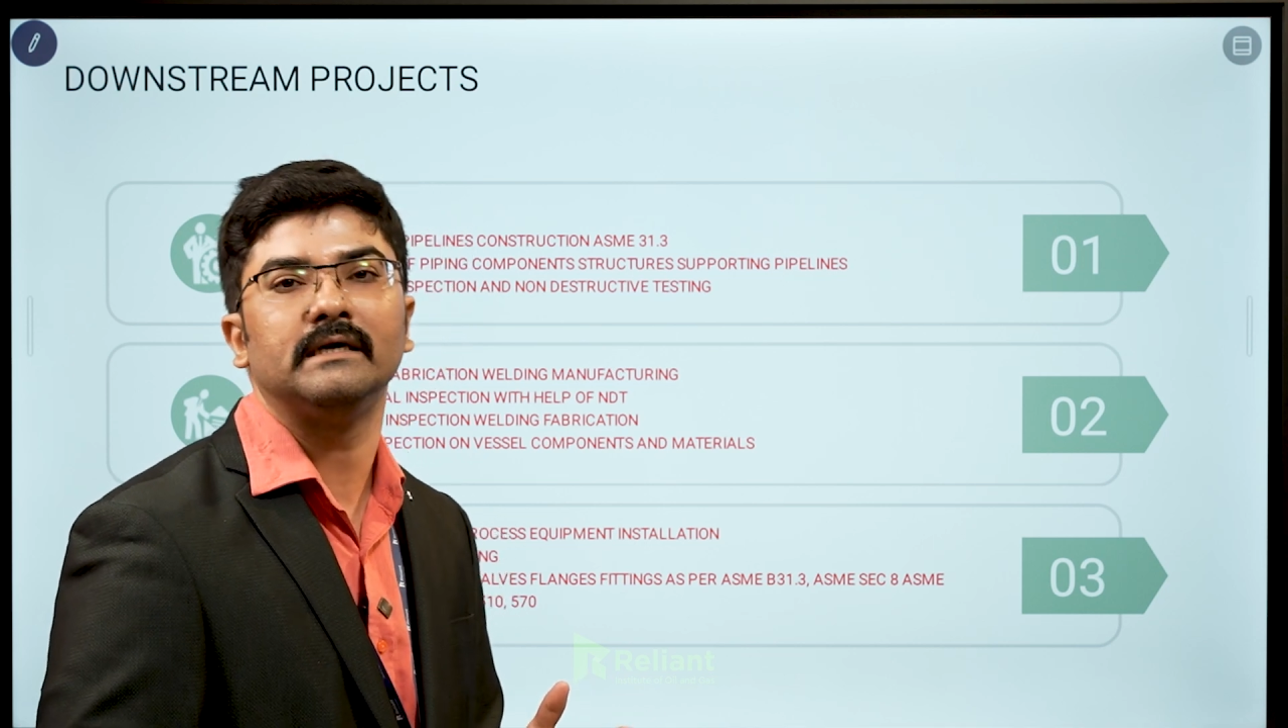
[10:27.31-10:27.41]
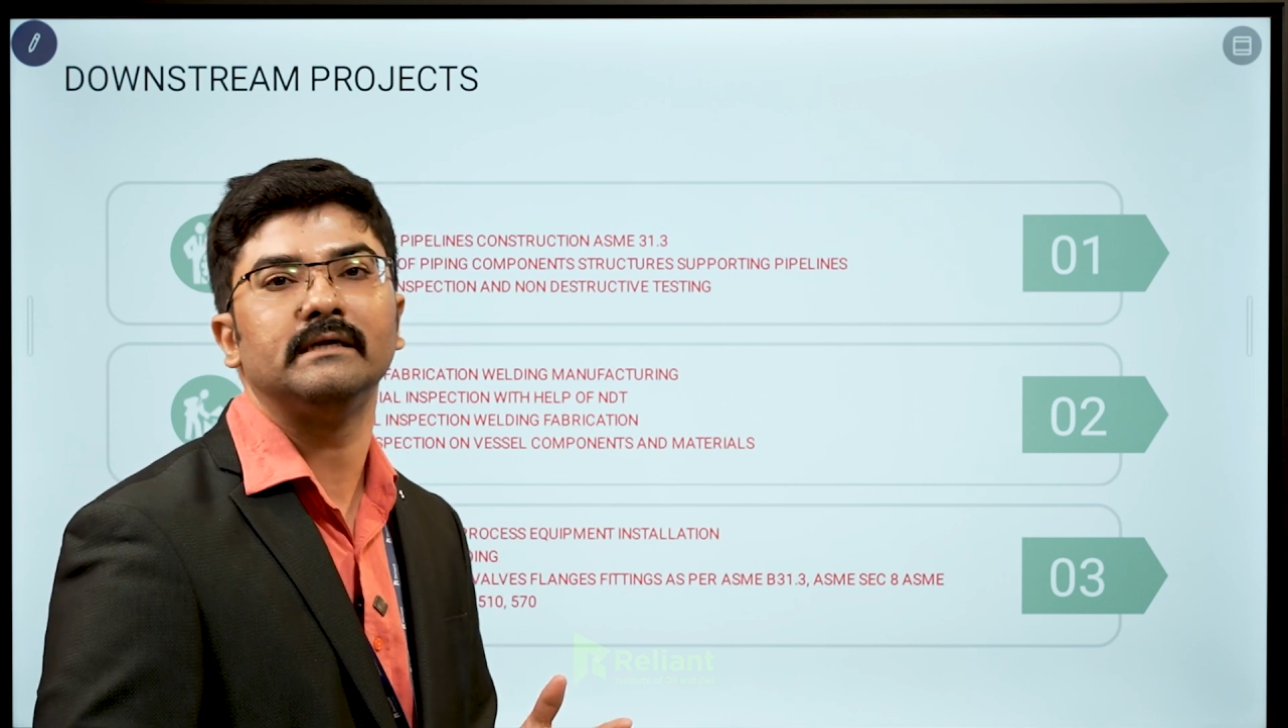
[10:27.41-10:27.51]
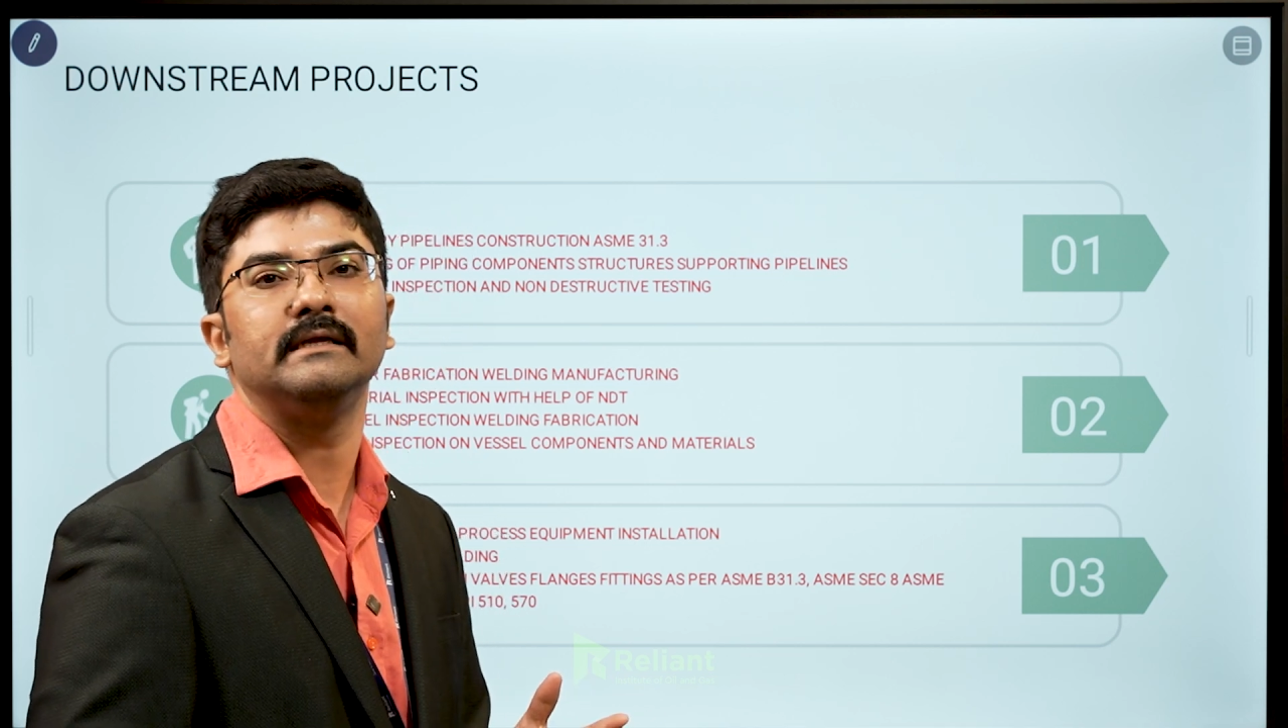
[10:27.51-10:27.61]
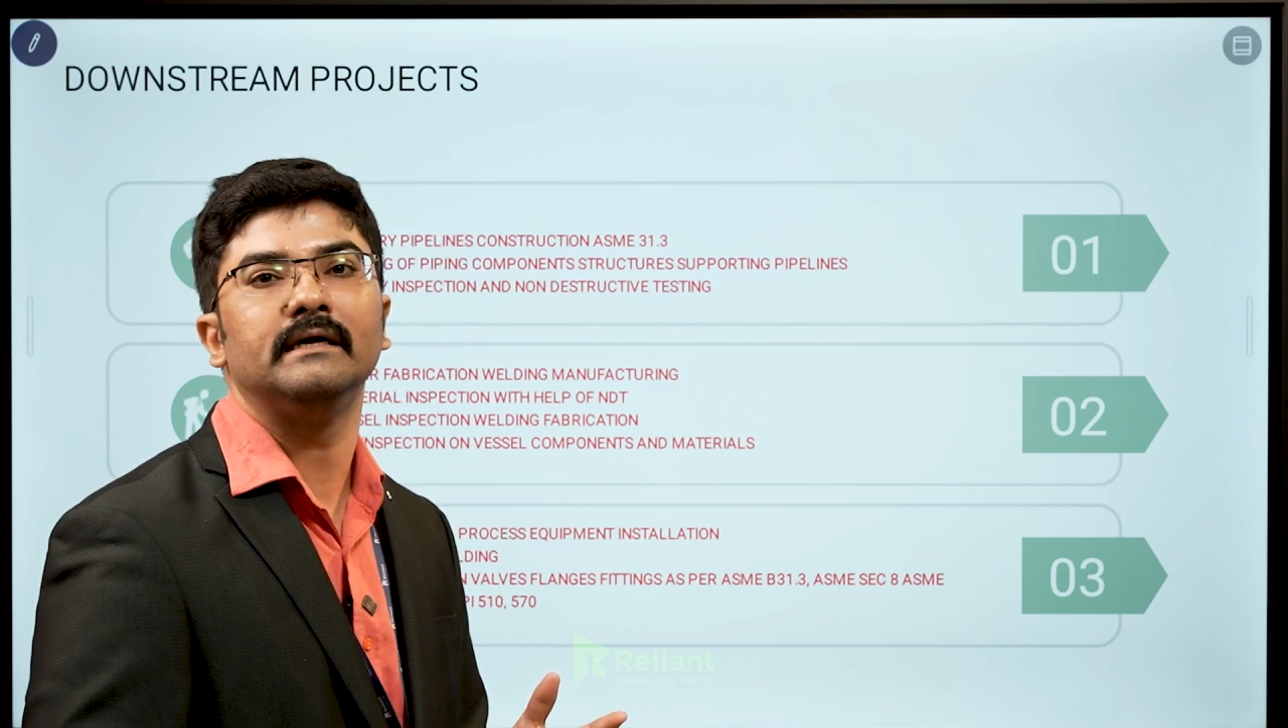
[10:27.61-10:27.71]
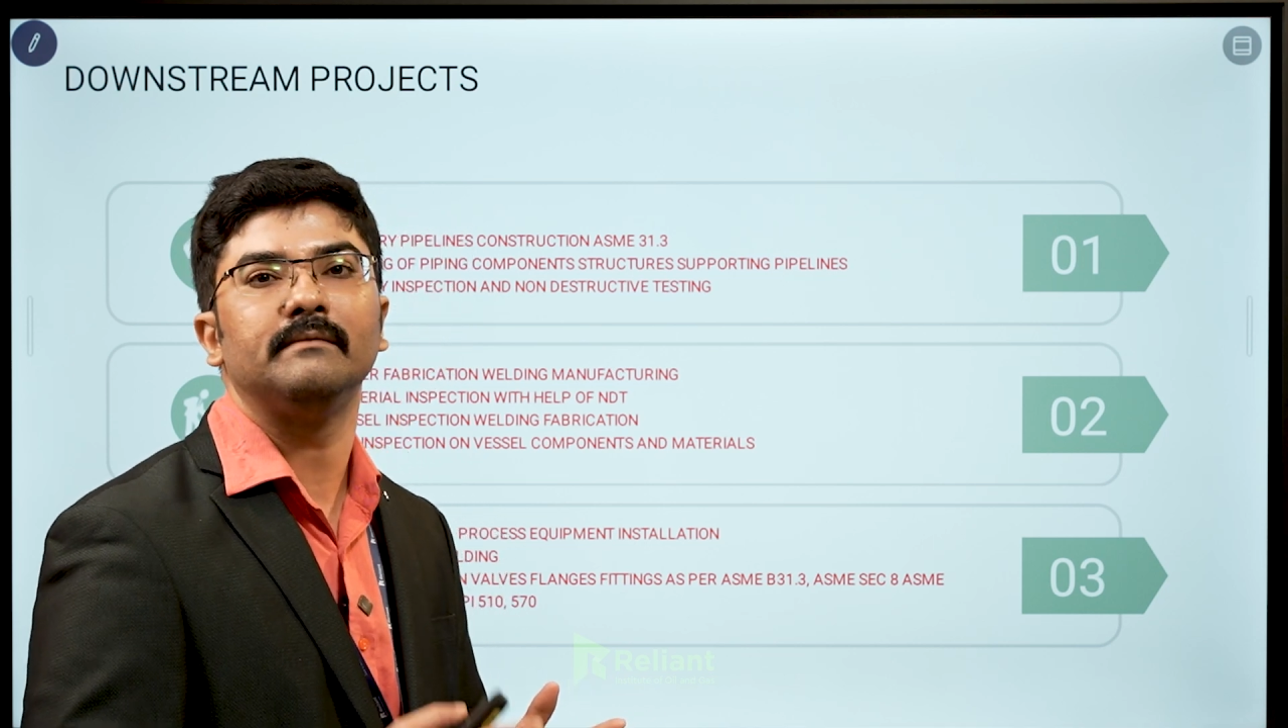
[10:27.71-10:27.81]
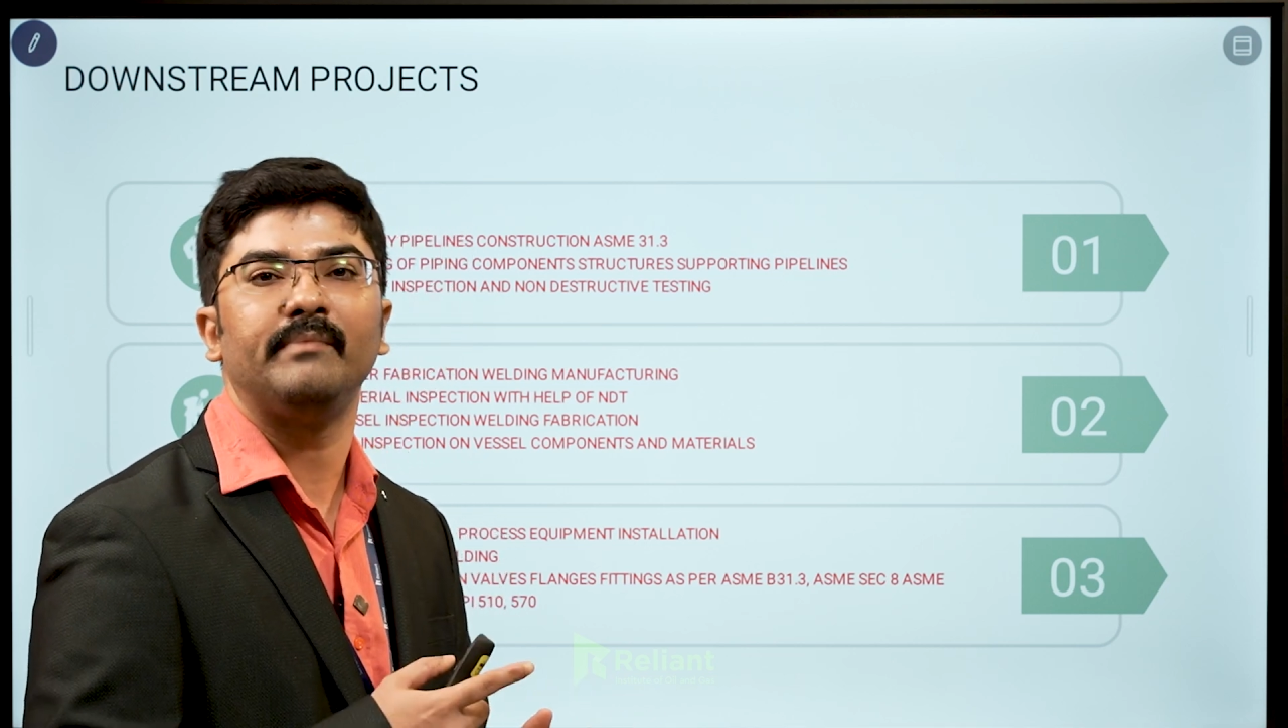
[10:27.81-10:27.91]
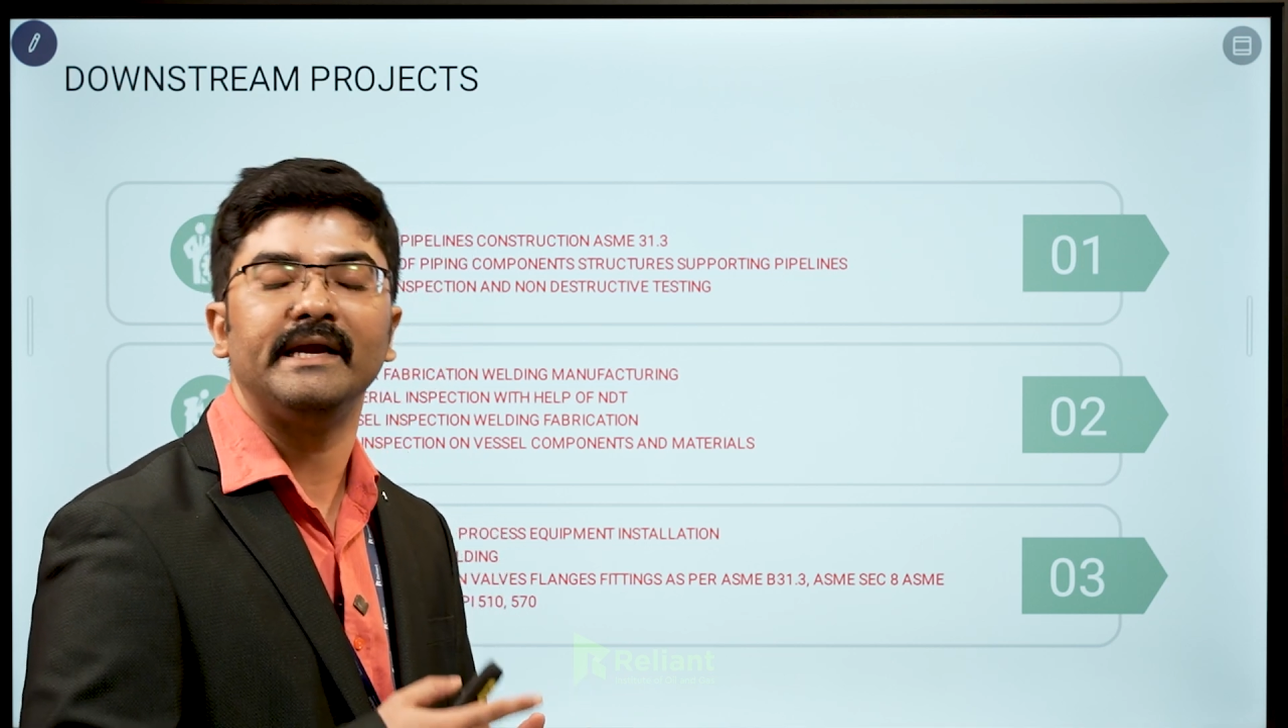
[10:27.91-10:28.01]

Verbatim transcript: are there,